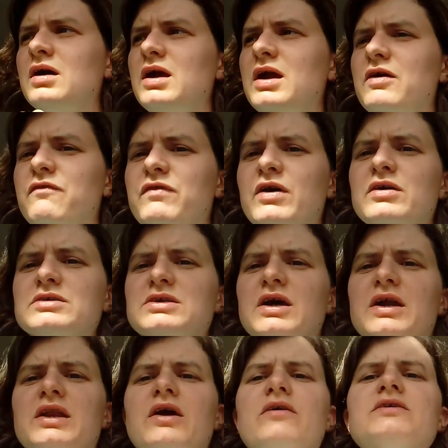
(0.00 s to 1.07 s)
it feels like,
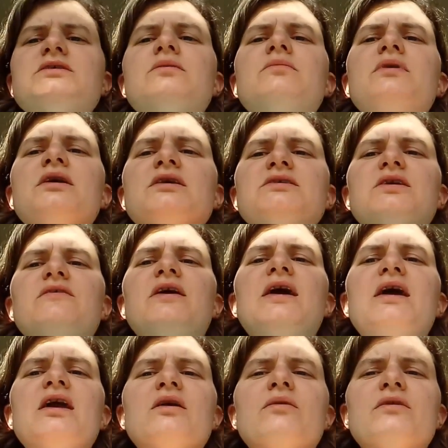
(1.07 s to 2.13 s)
you know, somebody sort of
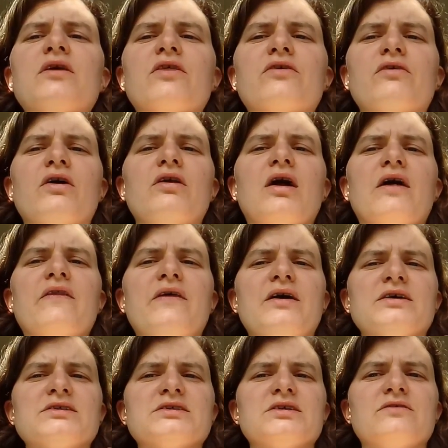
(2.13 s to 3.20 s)
hit you in the throat like
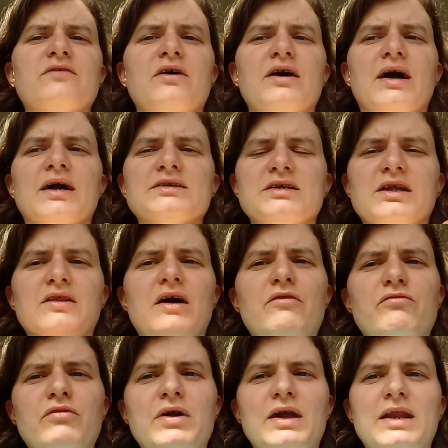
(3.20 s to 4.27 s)
this, like accidentally,
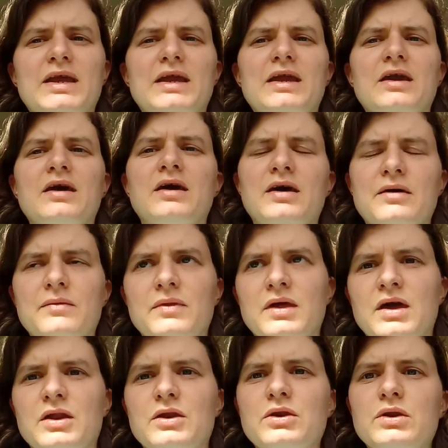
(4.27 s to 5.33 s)
that really
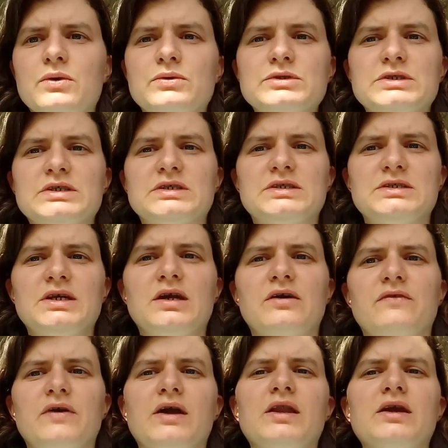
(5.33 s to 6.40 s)
nauseous, sick
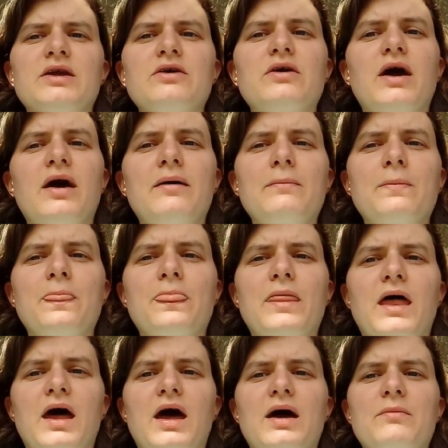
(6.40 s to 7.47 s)
feeling you get.
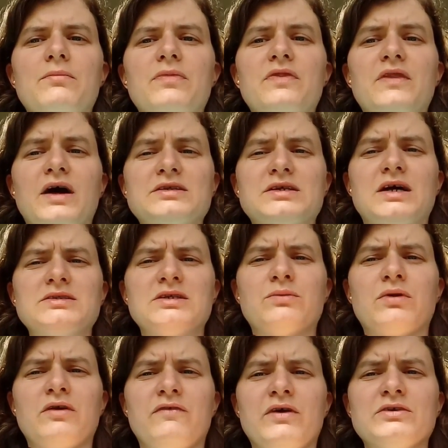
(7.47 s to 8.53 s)
That's actually
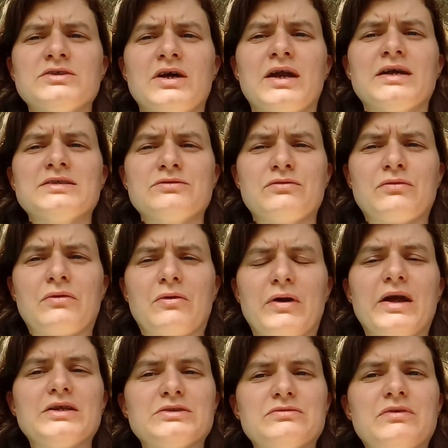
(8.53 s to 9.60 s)
what it feels like.
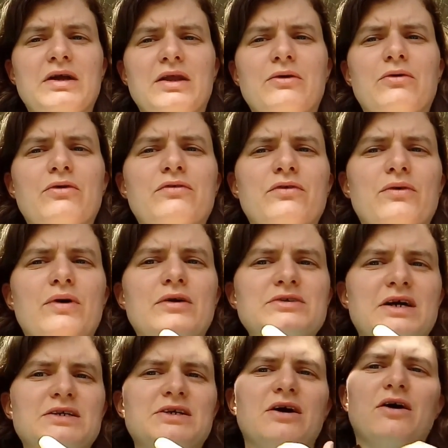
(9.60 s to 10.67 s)
It's really awful. It was
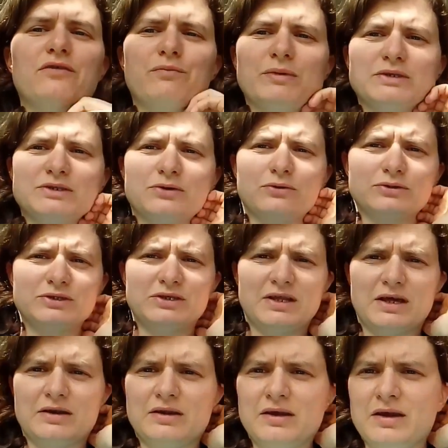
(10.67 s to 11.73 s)
actually hard for me to talk to you
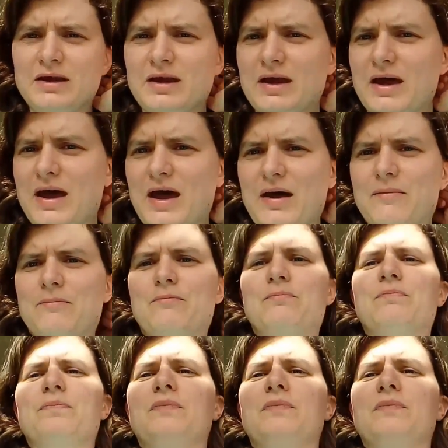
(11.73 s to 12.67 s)
then,